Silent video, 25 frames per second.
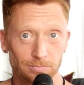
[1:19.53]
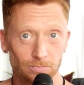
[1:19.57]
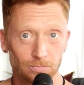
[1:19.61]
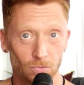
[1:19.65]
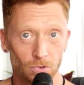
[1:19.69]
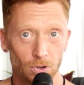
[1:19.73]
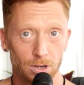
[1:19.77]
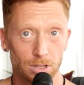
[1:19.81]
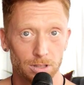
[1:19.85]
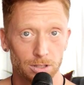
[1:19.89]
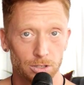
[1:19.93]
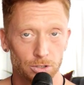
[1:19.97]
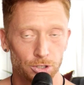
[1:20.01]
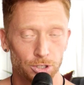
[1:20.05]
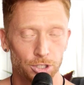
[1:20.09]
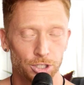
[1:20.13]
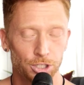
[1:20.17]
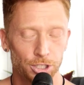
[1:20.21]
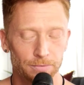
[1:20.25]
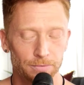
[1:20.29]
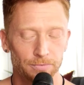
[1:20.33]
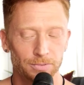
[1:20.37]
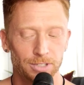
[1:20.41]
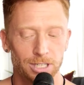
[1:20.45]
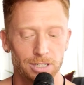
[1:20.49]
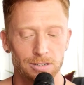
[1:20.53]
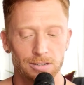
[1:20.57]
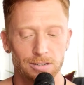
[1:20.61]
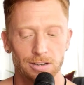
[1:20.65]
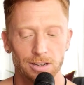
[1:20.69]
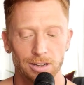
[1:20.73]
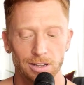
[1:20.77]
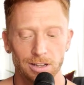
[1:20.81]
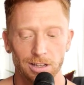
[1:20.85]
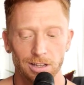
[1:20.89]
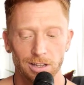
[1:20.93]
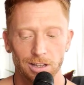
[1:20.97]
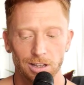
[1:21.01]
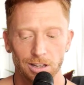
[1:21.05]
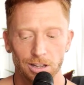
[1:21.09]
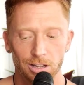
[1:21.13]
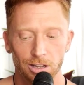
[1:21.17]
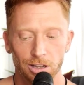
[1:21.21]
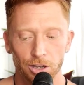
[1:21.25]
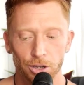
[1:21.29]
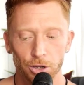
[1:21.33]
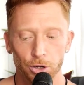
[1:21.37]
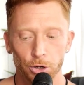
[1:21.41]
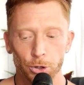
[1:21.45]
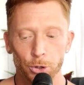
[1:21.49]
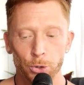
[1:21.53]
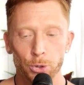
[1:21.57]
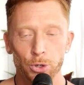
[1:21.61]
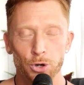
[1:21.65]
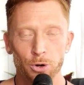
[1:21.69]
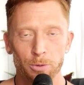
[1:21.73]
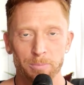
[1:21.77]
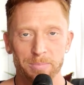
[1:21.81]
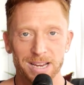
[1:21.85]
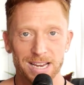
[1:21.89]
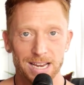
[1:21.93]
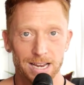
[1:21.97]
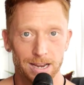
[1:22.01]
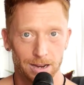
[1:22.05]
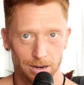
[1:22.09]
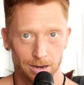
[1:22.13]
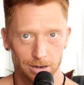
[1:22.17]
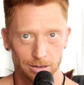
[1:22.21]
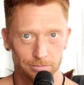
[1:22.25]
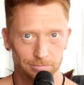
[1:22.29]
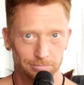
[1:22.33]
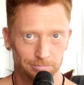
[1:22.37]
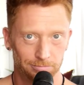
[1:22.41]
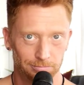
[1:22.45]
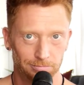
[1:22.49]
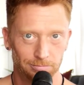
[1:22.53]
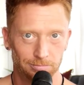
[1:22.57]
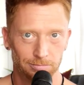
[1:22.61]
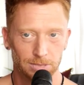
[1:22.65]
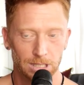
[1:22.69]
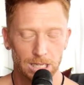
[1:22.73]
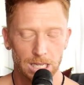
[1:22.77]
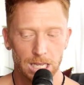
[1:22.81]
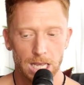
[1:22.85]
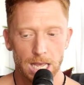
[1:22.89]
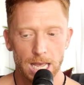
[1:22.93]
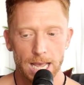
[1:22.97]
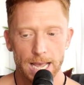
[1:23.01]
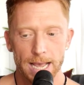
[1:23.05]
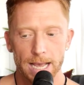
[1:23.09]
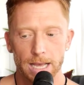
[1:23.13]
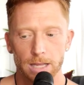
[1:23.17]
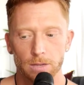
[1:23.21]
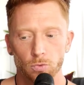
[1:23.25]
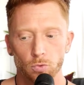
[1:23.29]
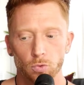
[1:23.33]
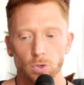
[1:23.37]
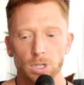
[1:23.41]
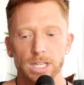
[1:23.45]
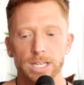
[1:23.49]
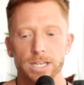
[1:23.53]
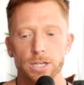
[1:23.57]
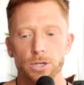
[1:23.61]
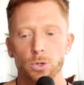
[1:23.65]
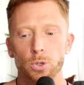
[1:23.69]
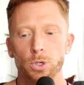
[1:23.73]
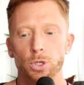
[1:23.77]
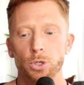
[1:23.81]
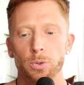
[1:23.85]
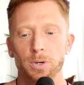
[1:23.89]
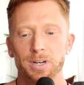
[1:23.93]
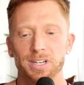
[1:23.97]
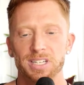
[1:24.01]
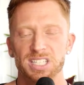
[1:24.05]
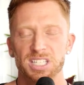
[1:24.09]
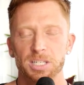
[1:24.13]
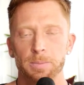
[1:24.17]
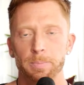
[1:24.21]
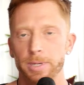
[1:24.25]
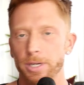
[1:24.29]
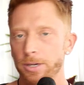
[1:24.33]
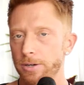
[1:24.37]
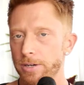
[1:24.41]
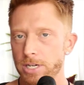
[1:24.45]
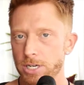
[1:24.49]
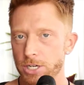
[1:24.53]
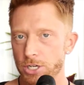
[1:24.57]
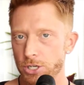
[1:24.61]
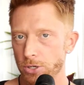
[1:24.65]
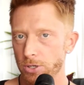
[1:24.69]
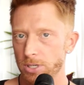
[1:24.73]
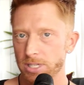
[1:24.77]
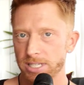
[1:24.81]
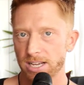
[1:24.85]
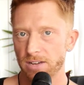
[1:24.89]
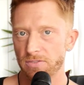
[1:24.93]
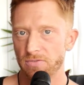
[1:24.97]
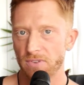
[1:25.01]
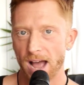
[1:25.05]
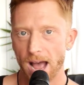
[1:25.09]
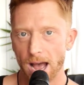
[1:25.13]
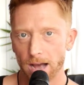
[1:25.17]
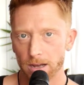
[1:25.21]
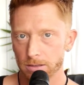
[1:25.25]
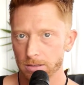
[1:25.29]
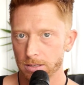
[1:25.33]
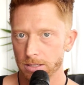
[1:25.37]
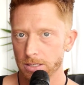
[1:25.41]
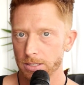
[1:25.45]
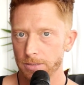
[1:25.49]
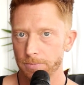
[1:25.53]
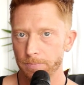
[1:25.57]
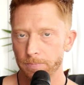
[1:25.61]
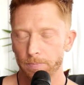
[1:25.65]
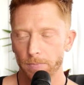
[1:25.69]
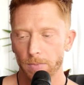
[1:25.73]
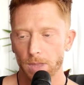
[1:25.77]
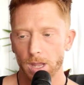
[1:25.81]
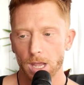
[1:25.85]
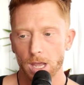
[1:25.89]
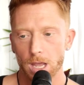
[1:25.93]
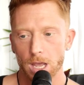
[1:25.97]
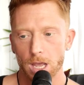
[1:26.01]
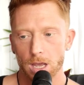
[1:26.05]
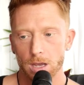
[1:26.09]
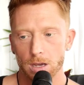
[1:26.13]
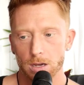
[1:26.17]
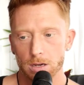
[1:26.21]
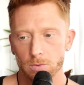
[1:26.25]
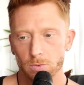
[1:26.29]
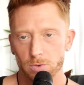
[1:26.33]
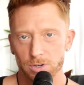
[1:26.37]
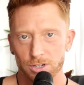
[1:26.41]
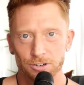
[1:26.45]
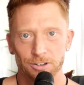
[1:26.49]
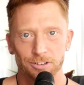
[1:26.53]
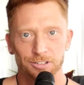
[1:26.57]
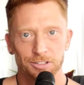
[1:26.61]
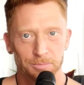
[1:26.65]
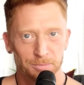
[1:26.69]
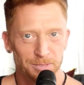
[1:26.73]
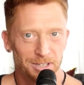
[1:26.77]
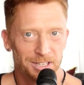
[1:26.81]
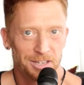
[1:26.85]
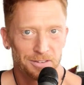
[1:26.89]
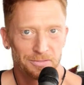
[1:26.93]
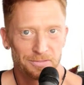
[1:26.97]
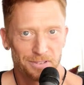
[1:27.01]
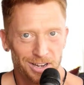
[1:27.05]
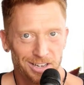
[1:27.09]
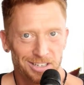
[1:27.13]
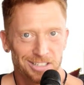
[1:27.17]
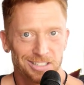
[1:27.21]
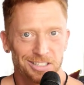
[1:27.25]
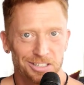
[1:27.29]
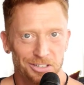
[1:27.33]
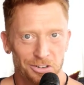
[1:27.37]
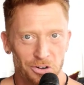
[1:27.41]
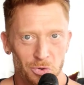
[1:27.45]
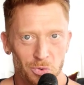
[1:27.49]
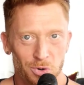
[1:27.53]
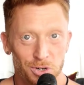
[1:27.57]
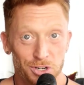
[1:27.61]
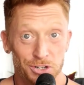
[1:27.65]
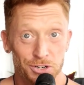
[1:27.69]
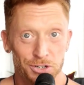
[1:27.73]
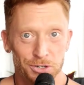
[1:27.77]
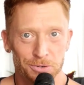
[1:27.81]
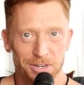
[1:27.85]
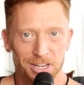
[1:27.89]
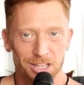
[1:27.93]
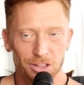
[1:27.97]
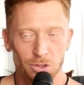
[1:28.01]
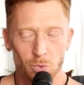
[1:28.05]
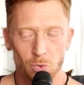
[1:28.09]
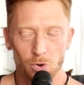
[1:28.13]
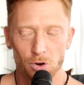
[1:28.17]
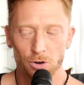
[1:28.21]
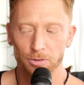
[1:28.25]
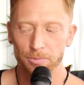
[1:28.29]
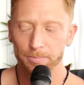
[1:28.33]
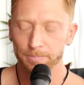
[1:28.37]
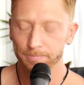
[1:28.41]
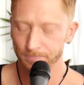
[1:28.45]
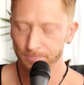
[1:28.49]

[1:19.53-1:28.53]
Right? There's a shift in who you're being, really who you experience yourself as, which ultimately affects, what you're doing in the world.